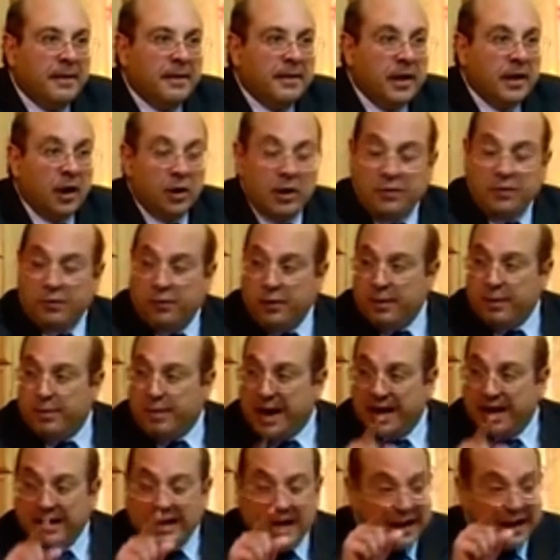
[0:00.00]
Now, if we
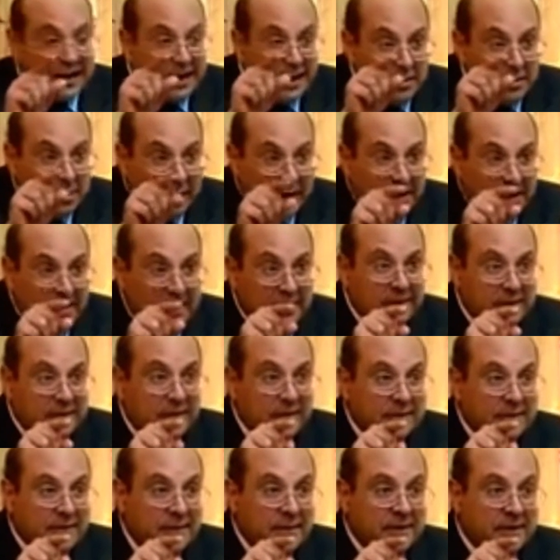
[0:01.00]
bear that in mind,
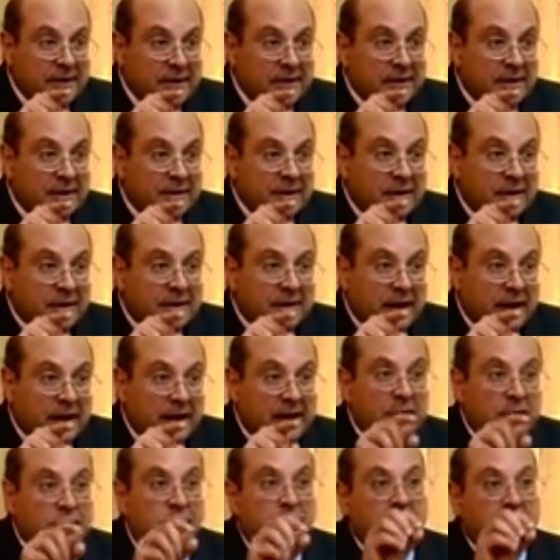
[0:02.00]

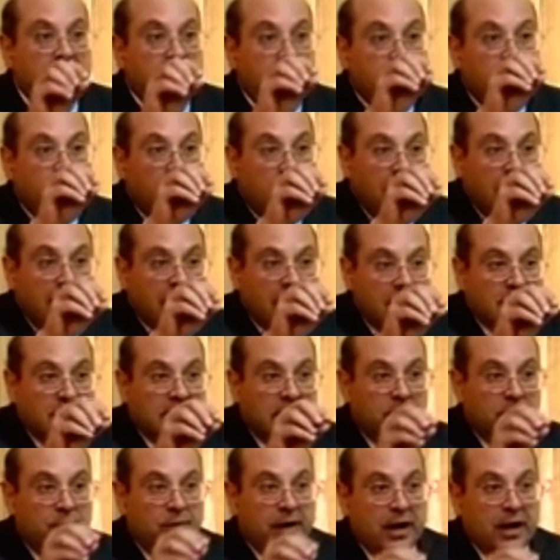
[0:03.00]
and if we realize
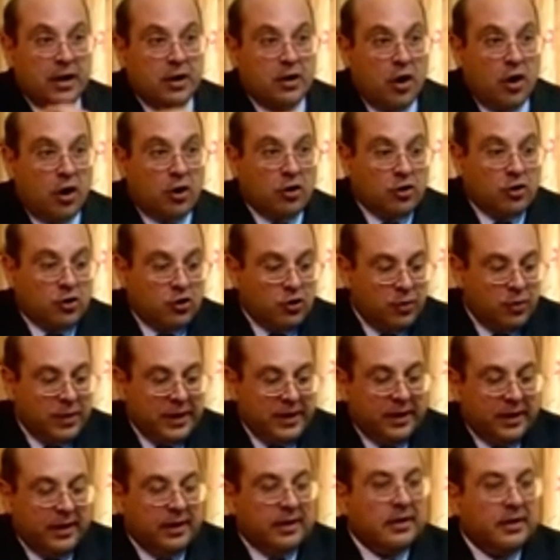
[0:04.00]
that we are not to
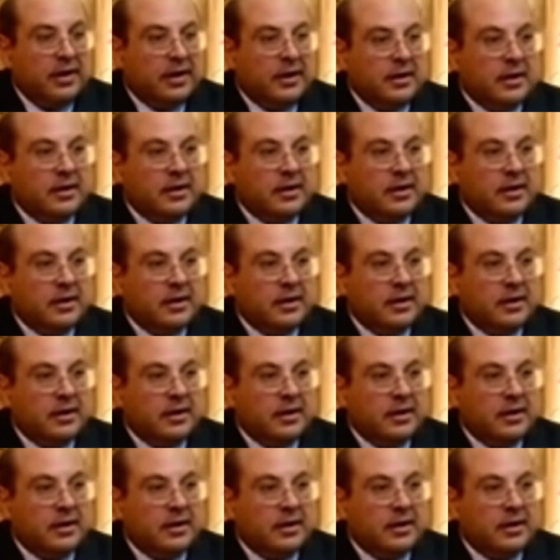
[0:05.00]
be